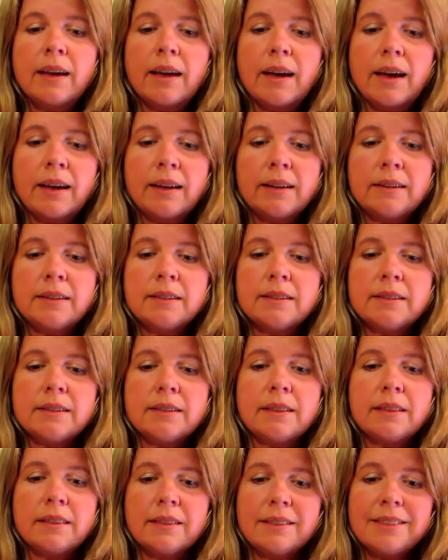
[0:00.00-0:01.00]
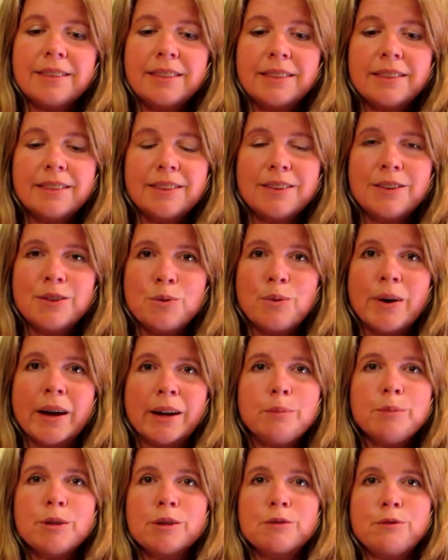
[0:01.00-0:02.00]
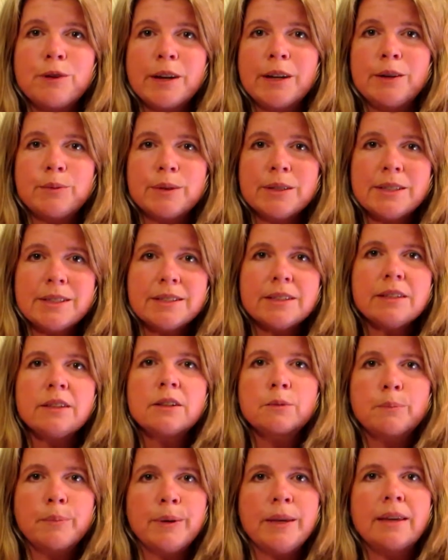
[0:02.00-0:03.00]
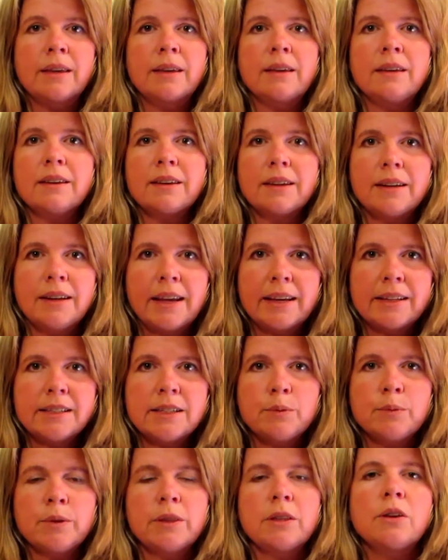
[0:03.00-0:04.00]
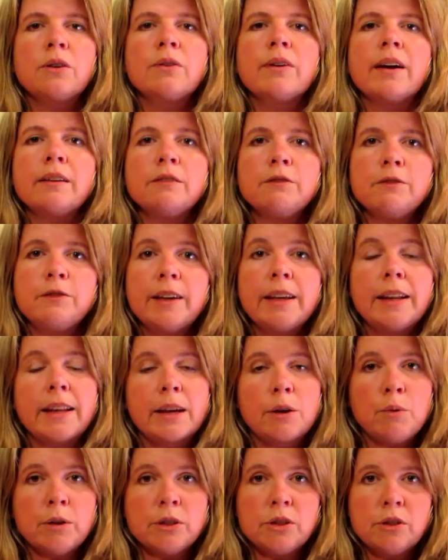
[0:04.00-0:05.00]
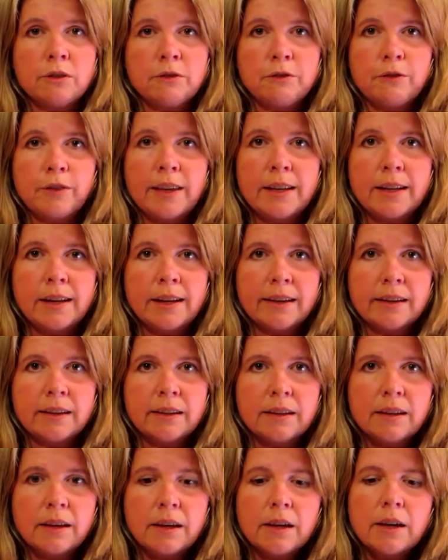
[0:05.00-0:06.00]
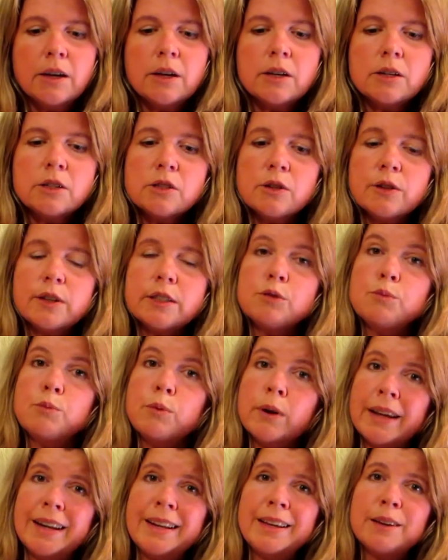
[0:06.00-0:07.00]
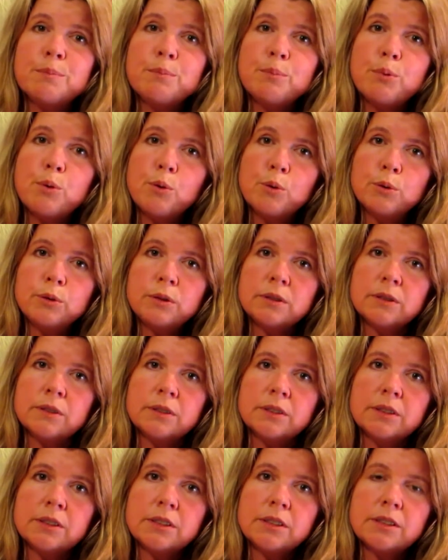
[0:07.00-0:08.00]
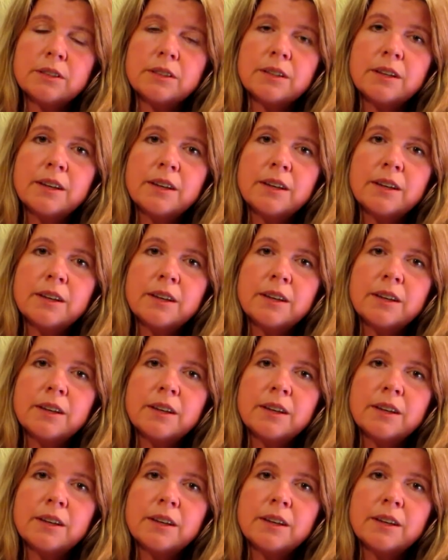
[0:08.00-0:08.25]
and your animal friend will still be connecting with you and feeling what you're feeling. So it's really important